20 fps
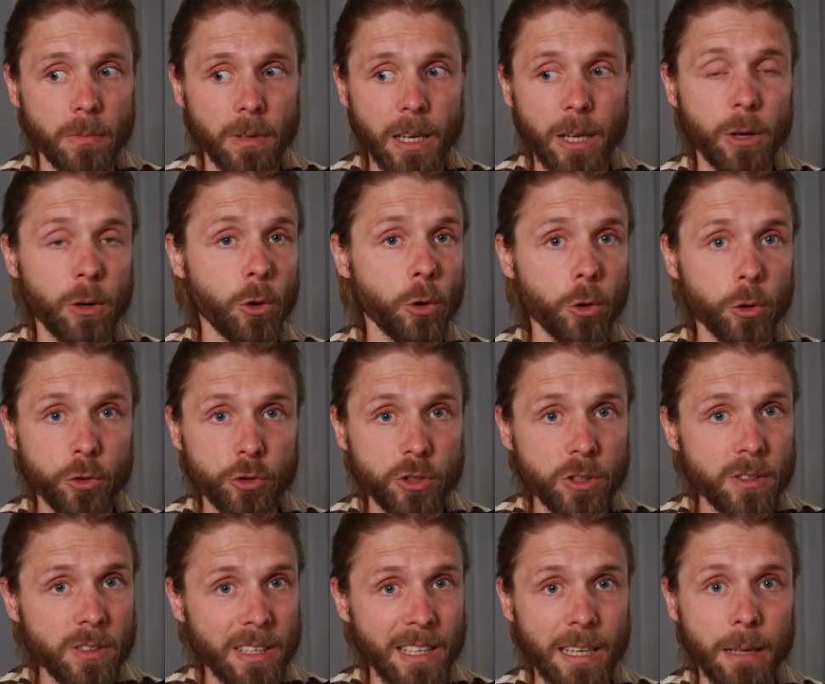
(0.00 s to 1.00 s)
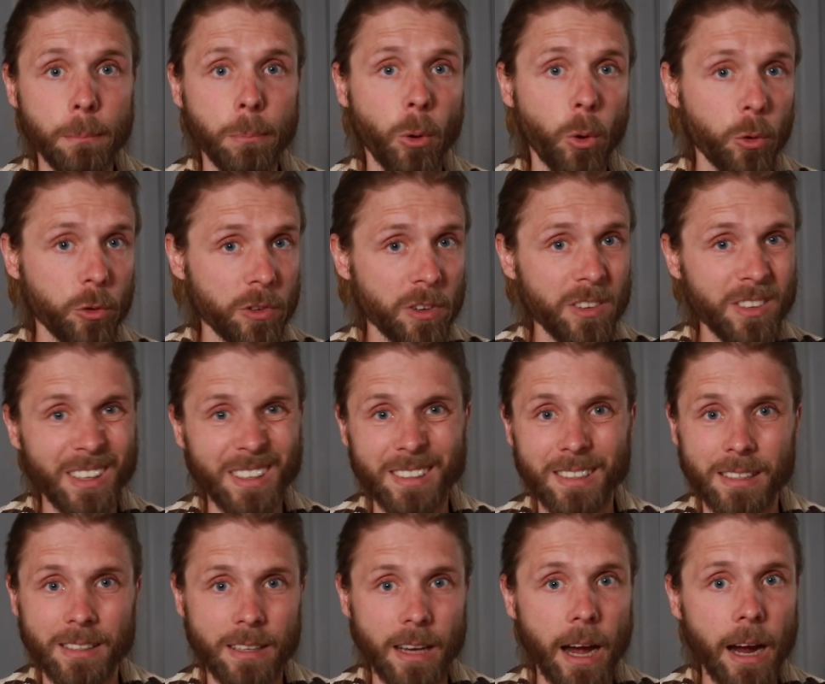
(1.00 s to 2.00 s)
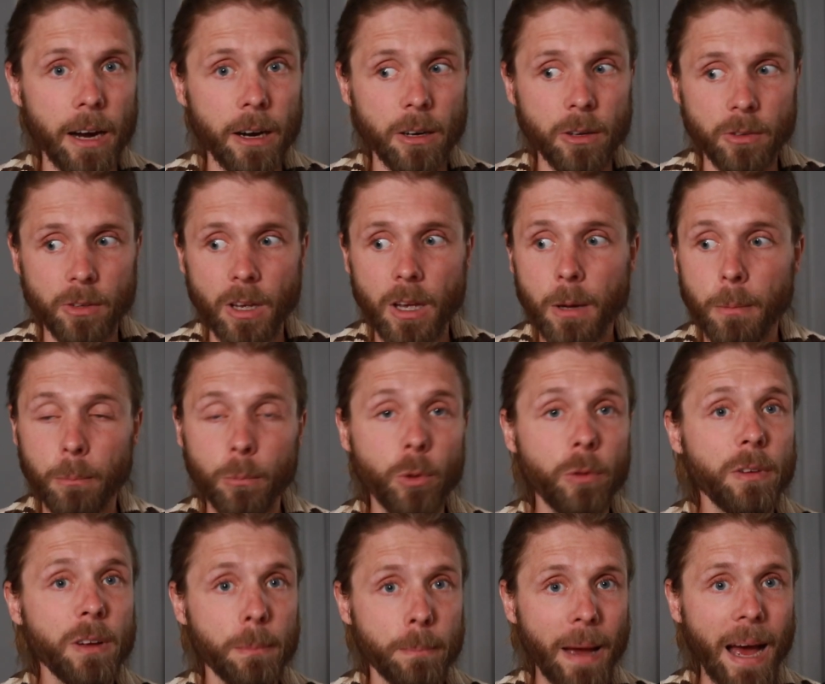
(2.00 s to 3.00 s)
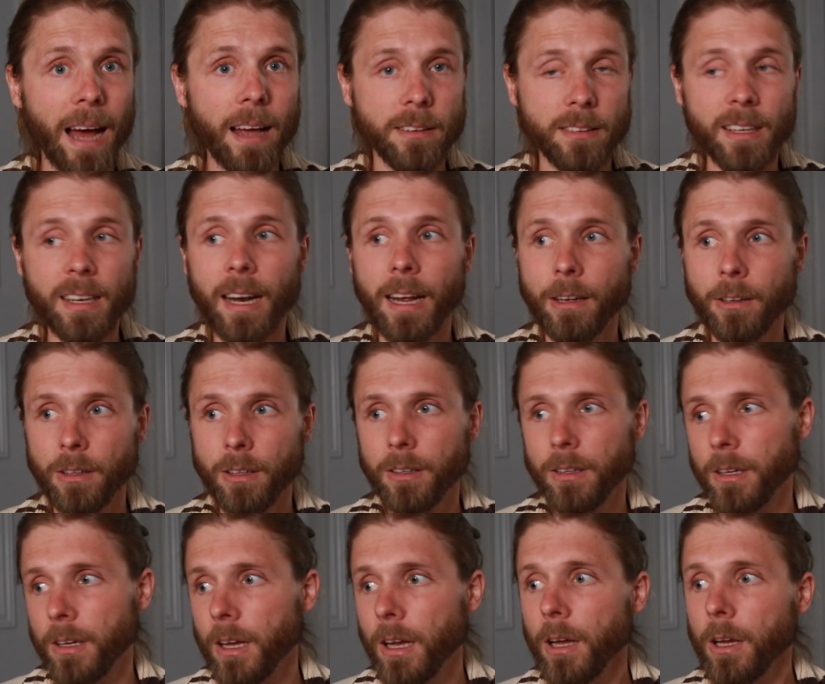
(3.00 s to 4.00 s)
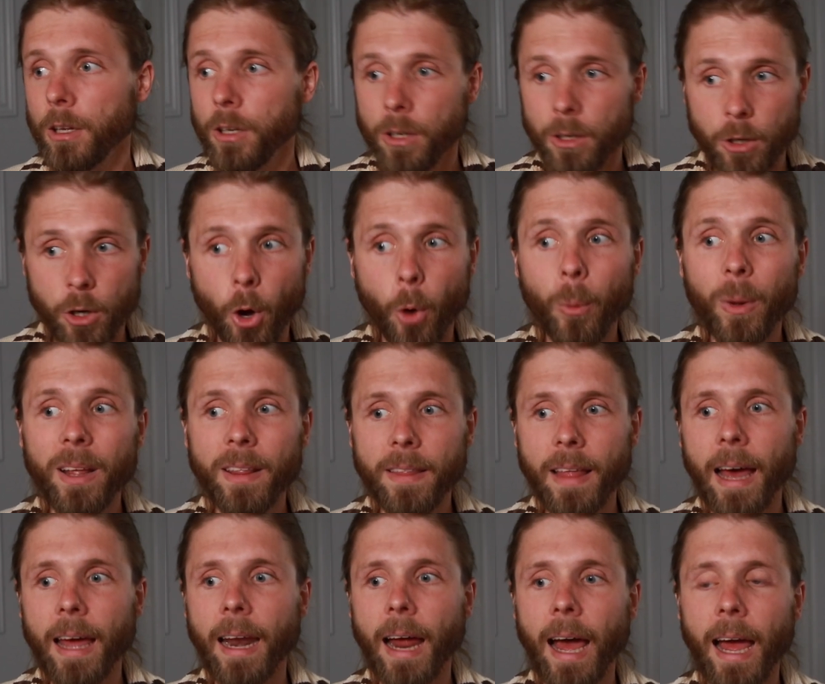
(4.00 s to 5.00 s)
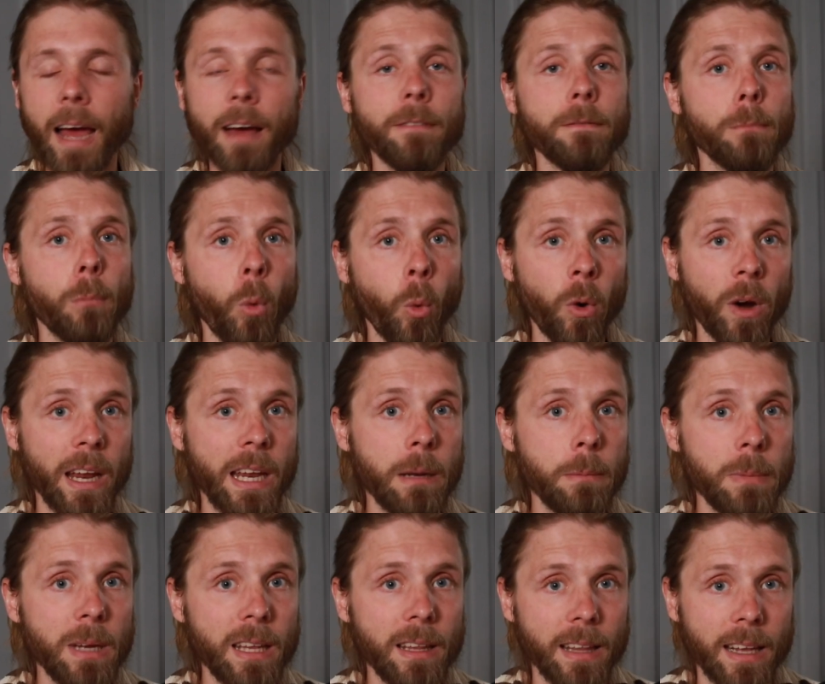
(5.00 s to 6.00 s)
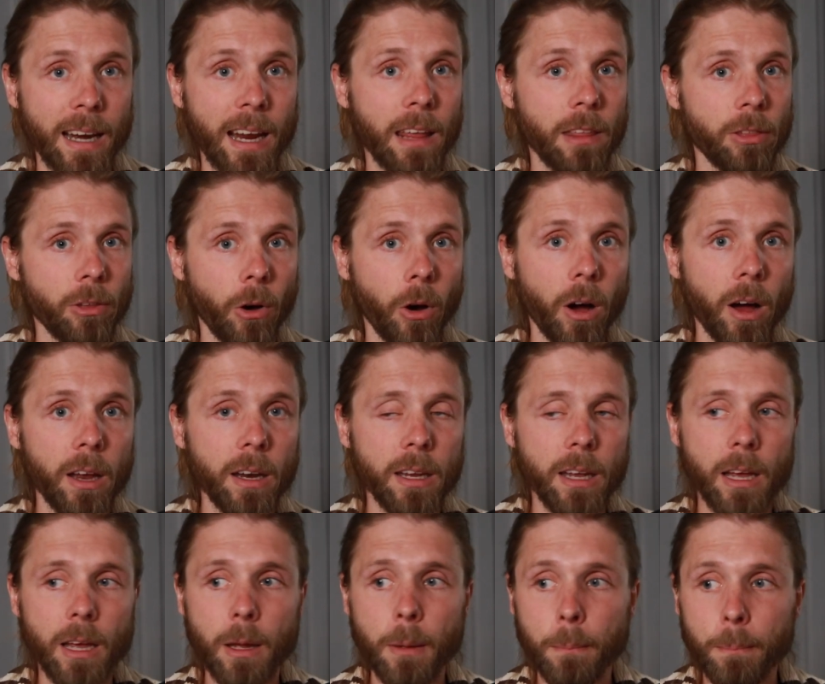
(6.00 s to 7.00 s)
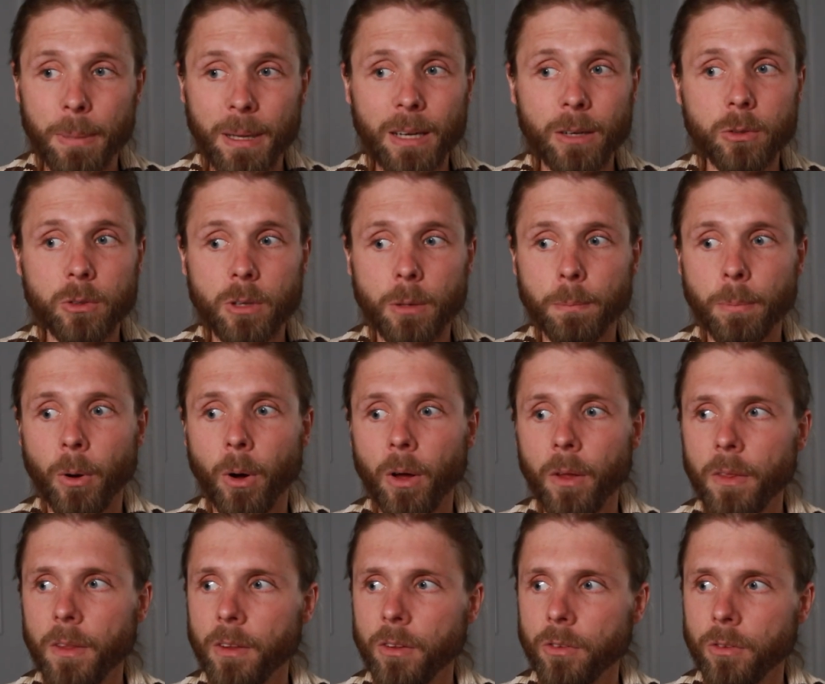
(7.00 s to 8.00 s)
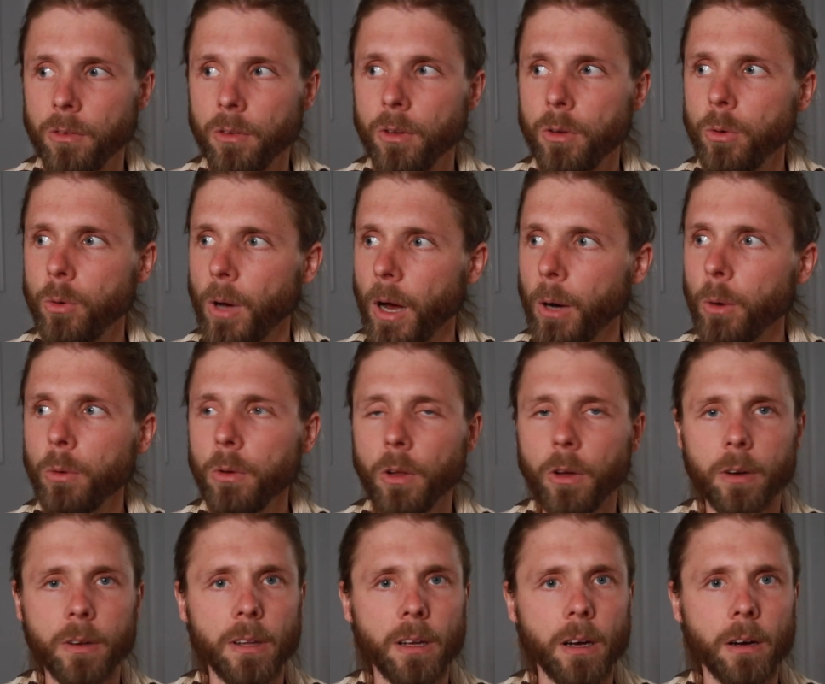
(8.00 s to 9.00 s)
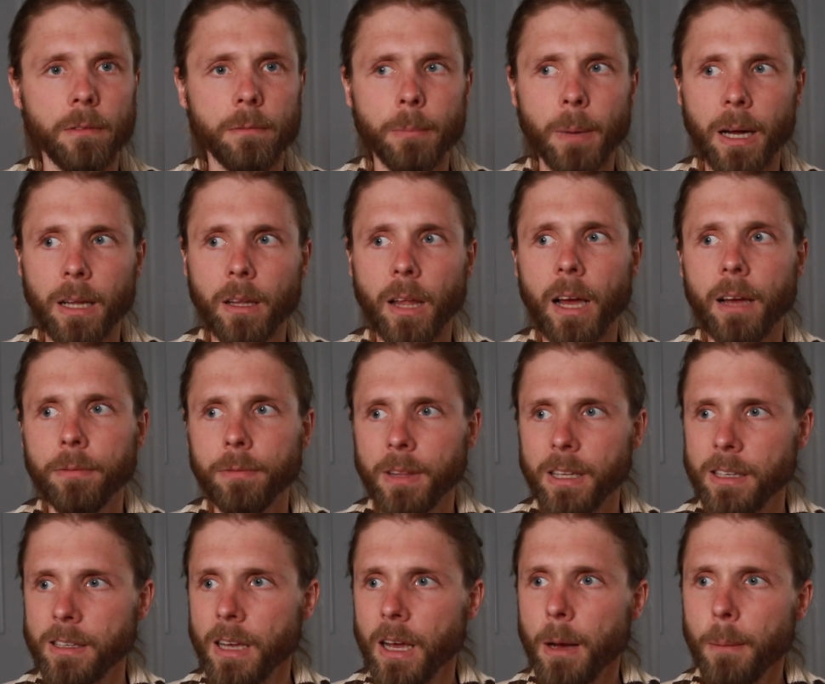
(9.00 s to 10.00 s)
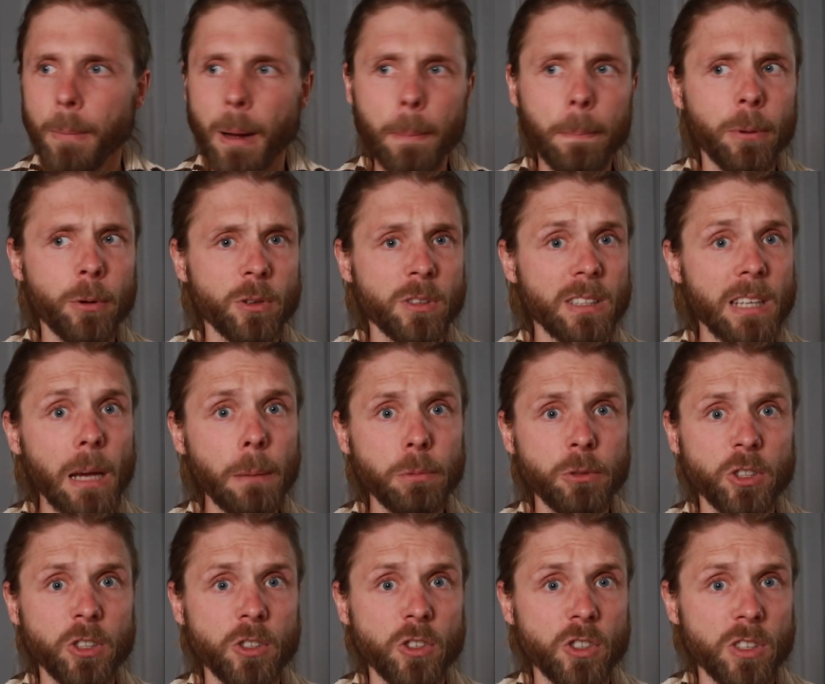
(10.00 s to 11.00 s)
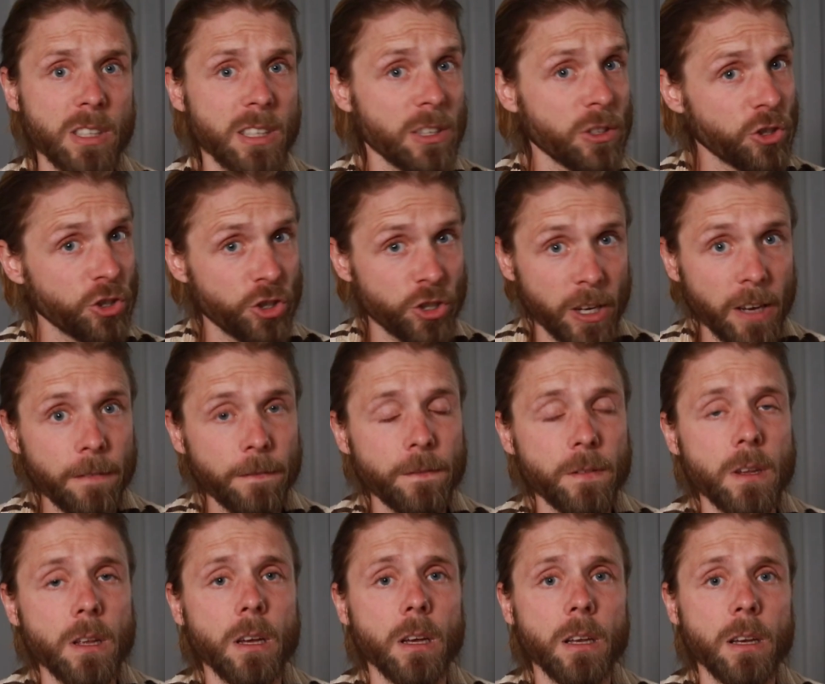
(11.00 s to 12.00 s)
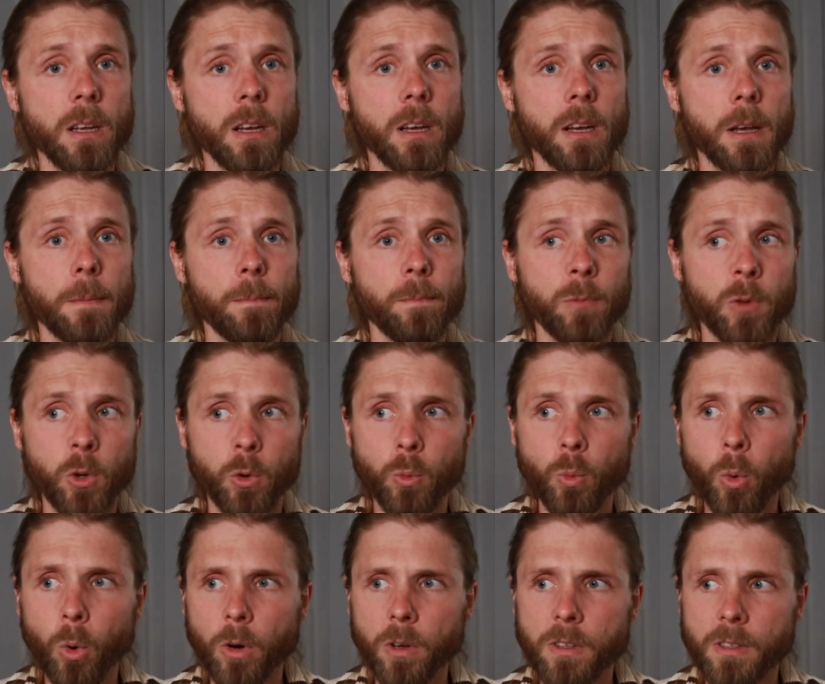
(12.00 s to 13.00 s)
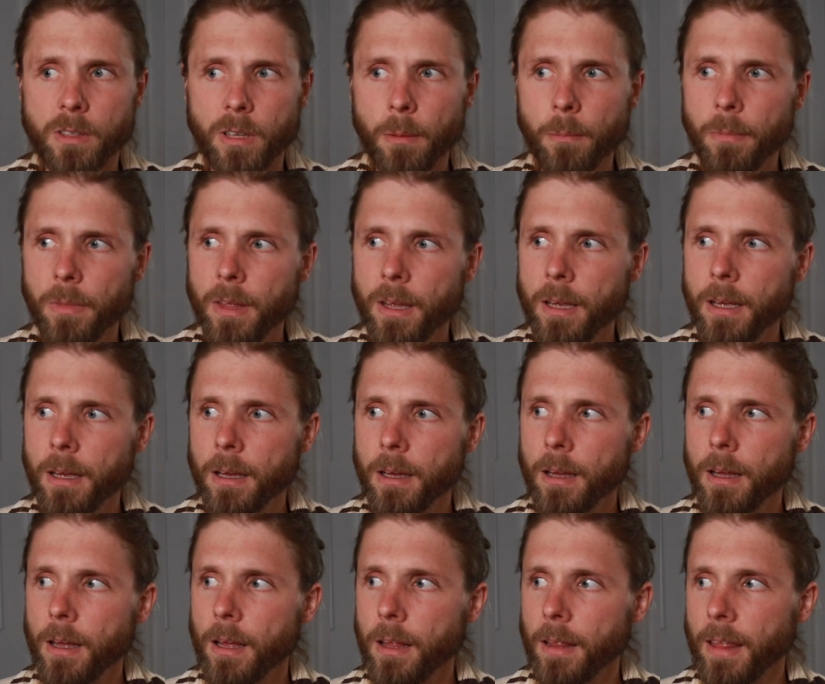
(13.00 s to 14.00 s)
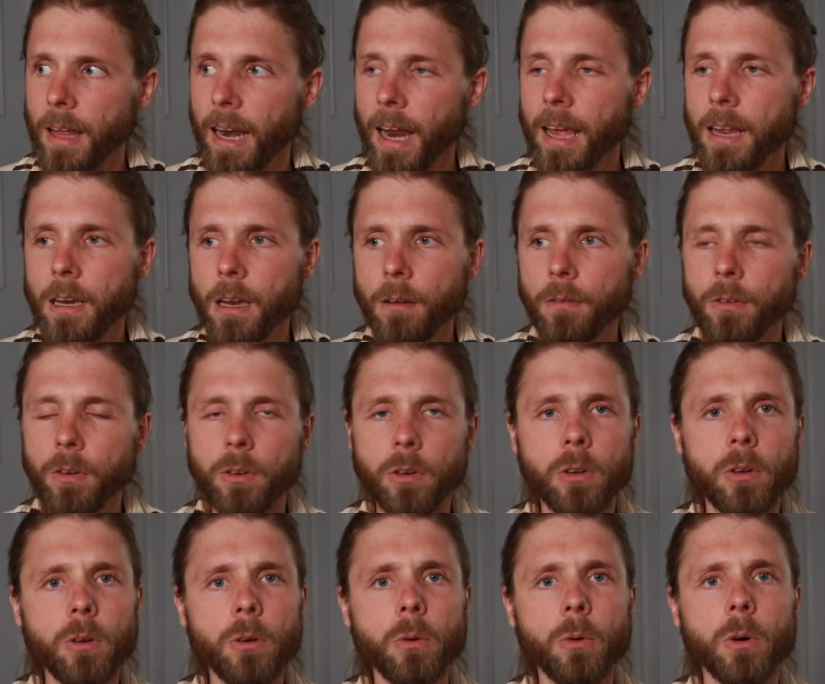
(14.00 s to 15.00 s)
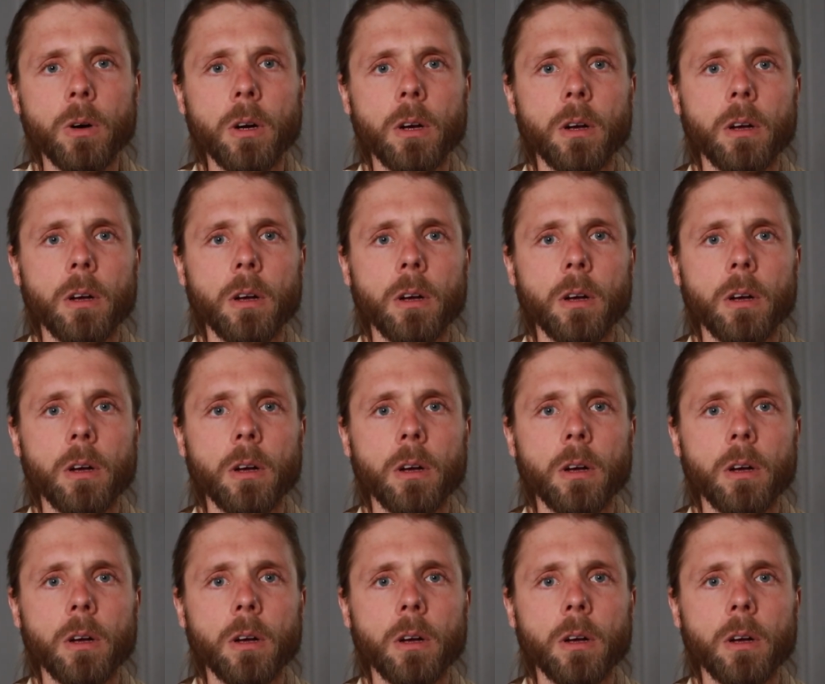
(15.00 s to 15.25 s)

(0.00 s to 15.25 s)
and urges and impulses and desires moving past it i knowing that i have more in me than i thought built upon this new outlook of my life These, my perceptions shifted towards something that i never knew